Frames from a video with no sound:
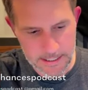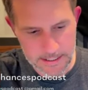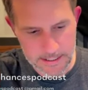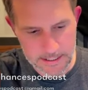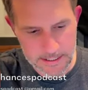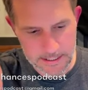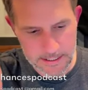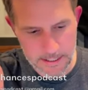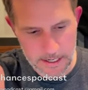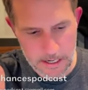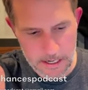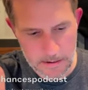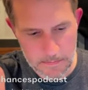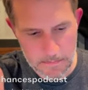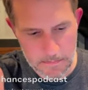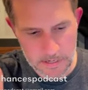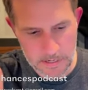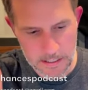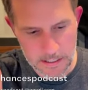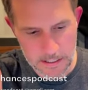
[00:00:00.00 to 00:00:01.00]

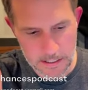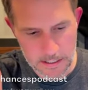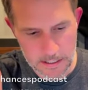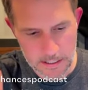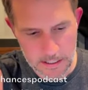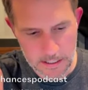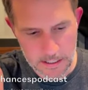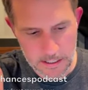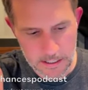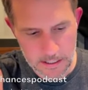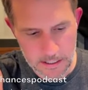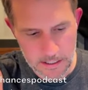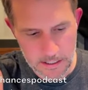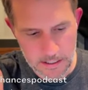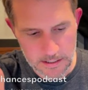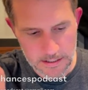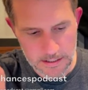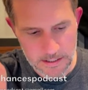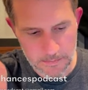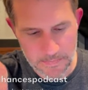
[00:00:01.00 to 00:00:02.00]
some
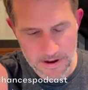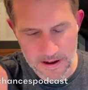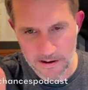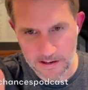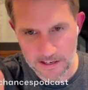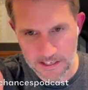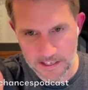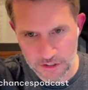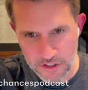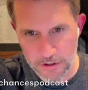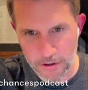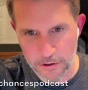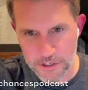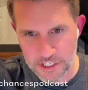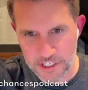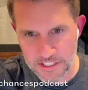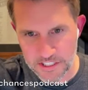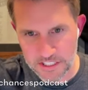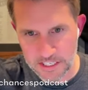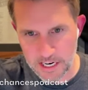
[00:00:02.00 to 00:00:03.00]
some
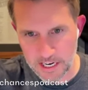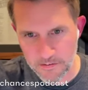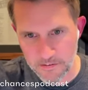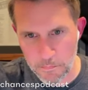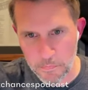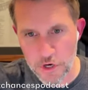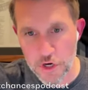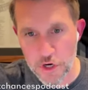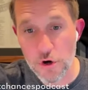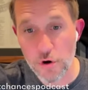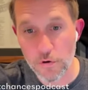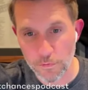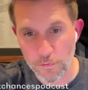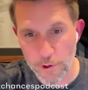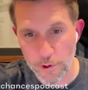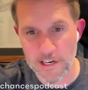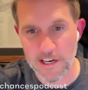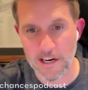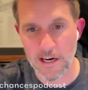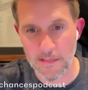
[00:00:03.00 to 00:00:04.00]
insurgents kind of
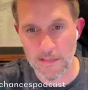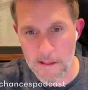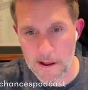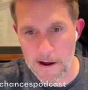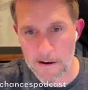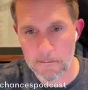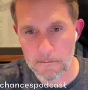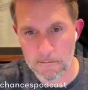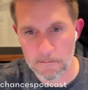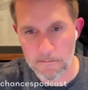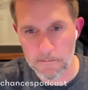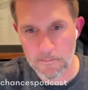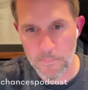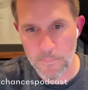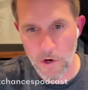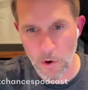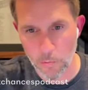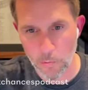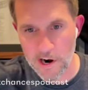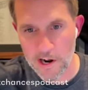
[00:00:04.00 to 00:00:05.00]
maneuvering on them
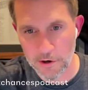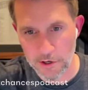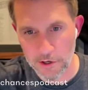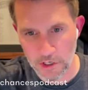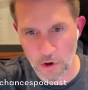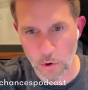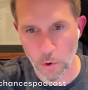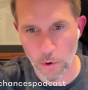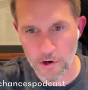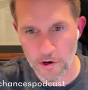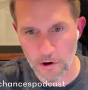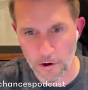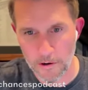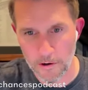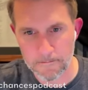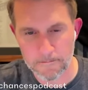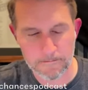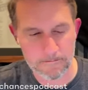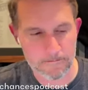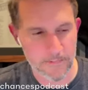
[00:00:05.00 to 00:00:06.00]
around a
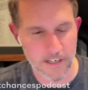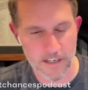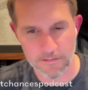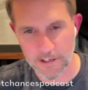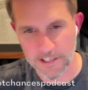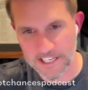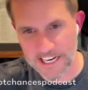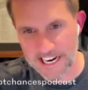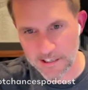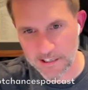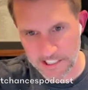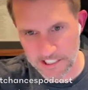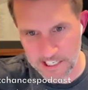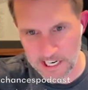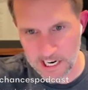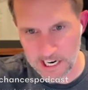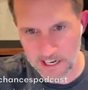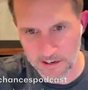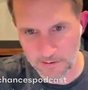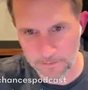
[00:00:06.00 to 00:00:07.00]
courtyard, mm. kind of hmm. on the
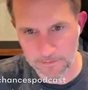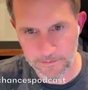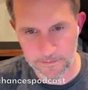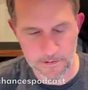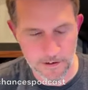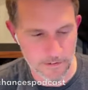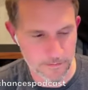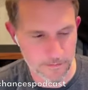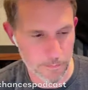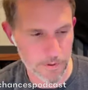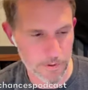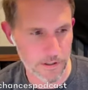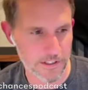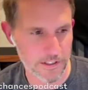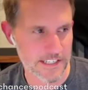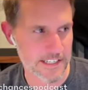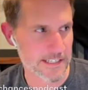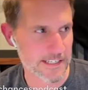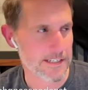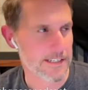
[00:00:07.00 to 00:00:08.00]
outside of of a
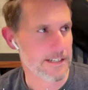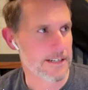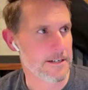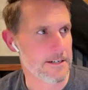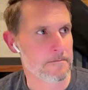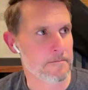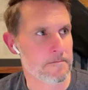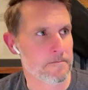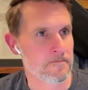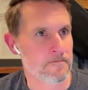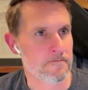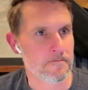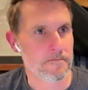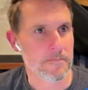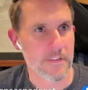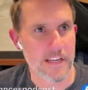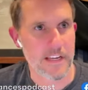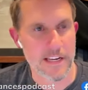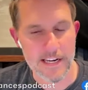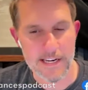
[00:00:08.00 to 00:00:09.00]
building,
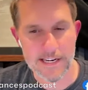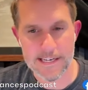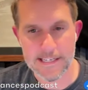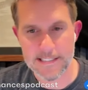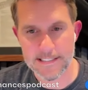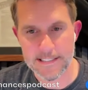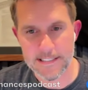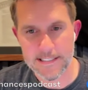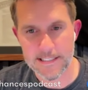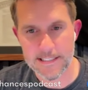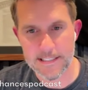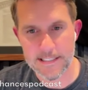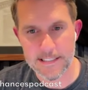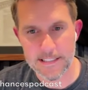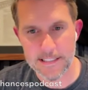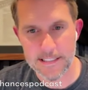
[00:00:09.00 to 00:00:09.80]
and